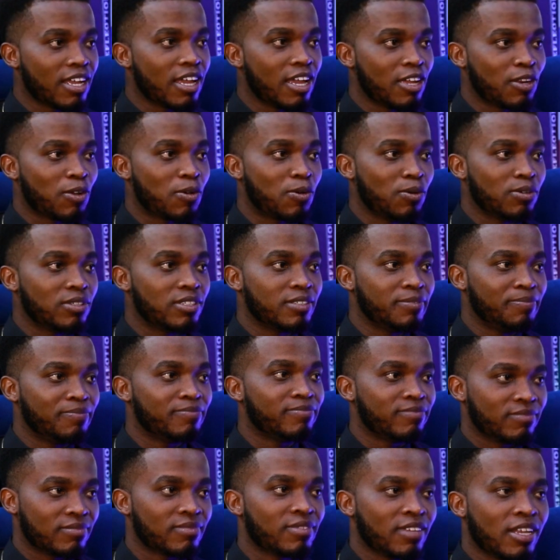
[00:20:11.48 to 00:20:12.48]
In quotes.
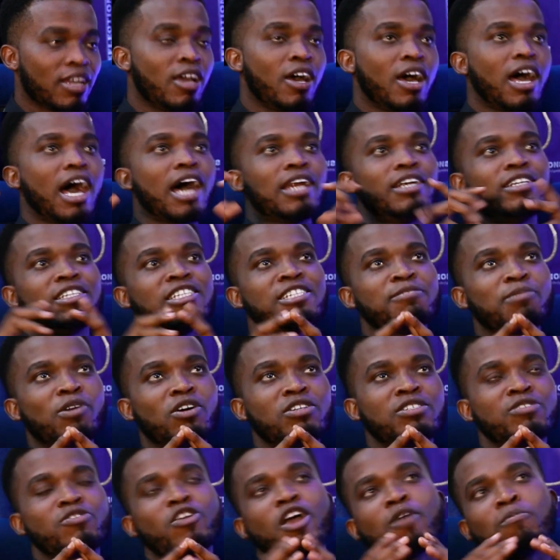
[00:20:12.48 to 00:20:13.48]
And the reason
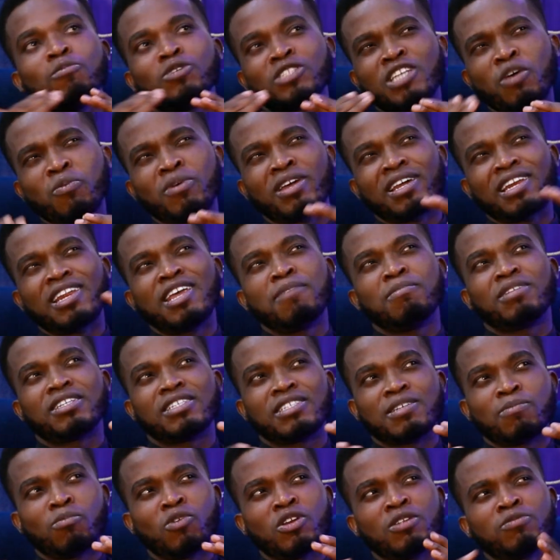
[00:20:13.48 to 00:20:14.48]
is because most of the claim it
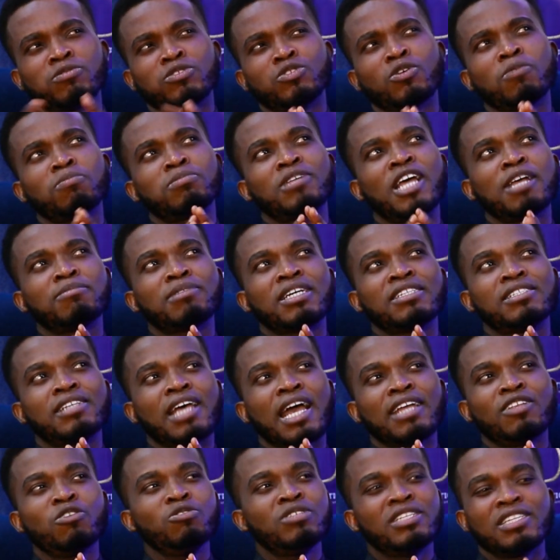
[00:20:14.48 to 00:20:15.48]
is money. Sometimes
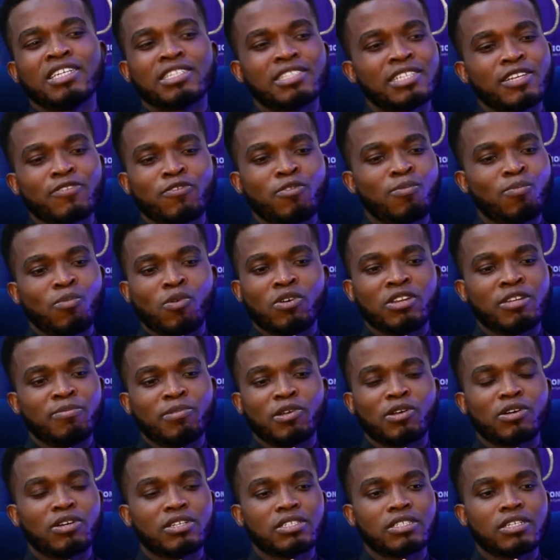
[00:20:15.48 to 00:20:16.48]
I don't think it's even money,
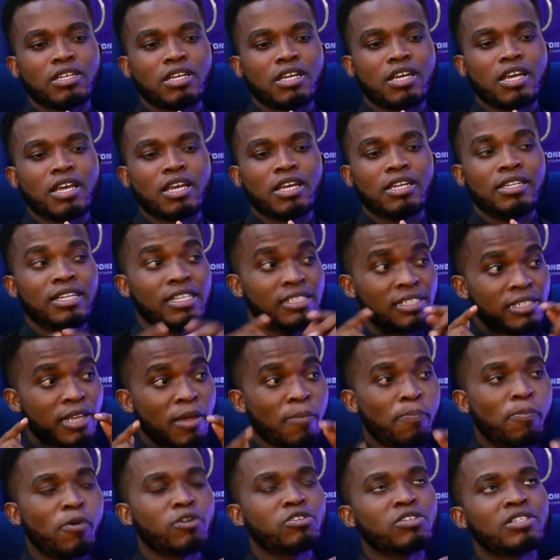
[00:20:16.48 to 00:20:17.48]
because The
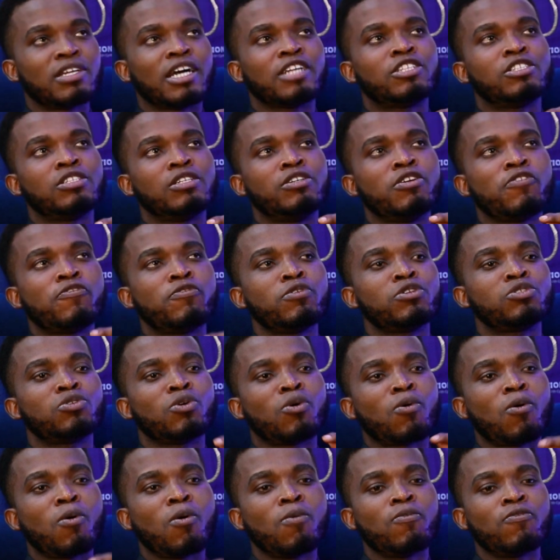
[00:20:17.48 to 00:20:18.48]
same person that refused to
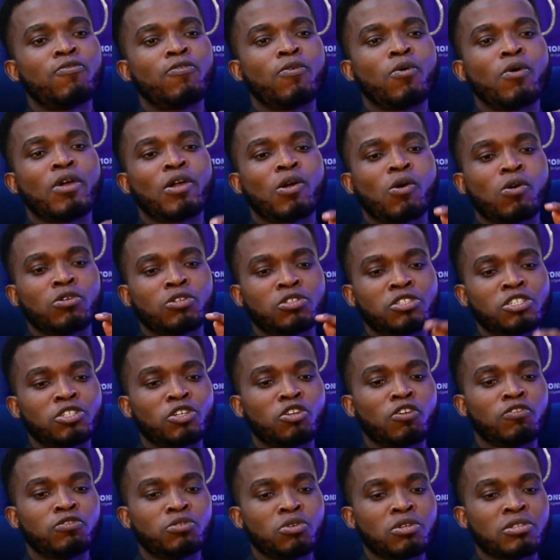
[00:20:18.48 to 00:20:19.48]
come for a
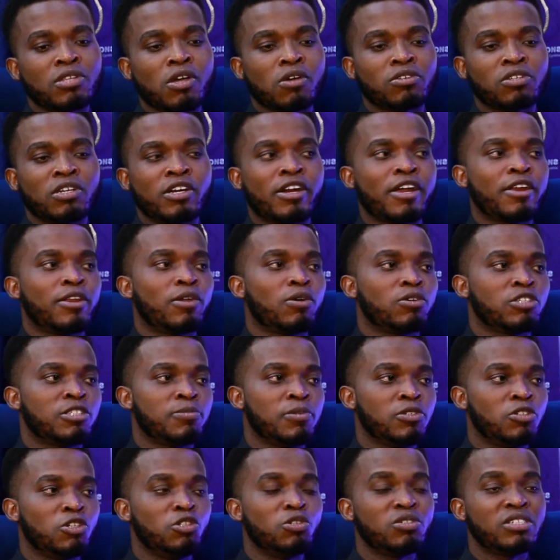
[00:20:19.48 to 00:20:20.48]
consultation of 2,000 naira in the
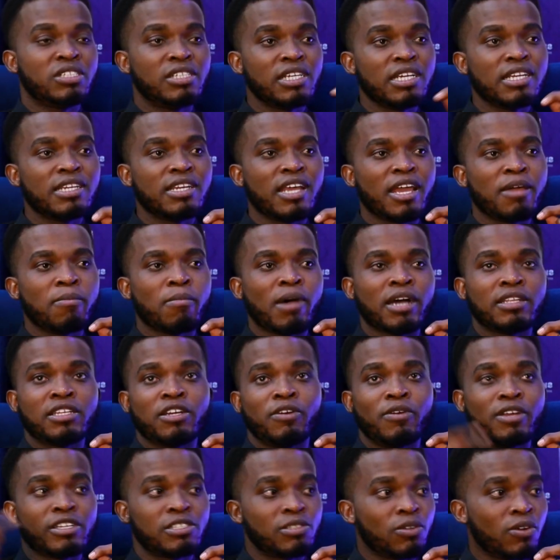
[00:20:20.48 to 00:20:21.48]
hospital, you see them at a
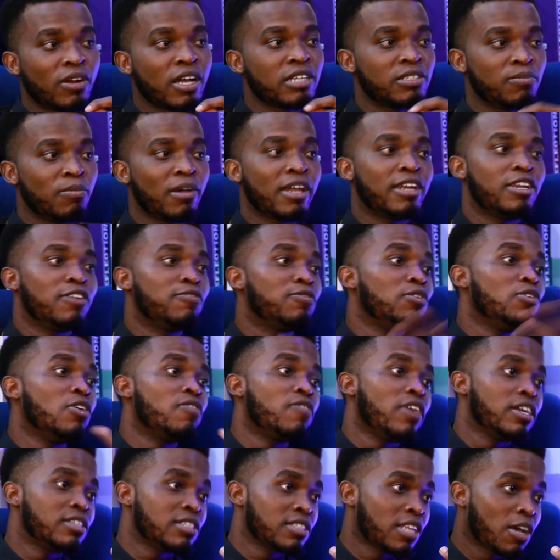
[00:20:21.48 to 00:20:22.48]
restaurant buying a food
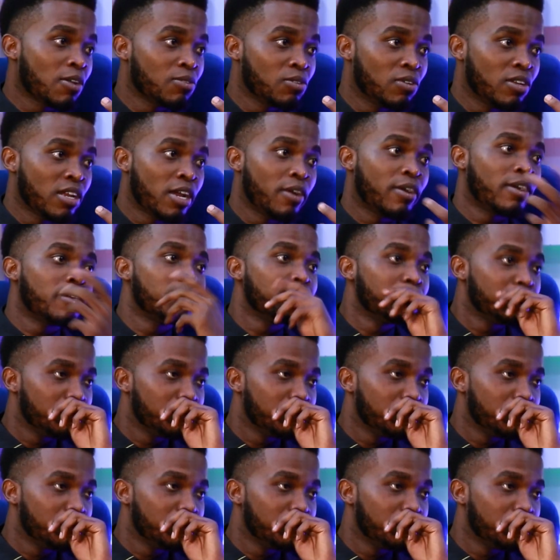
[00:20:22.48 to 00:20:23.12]
of 8,000 naira.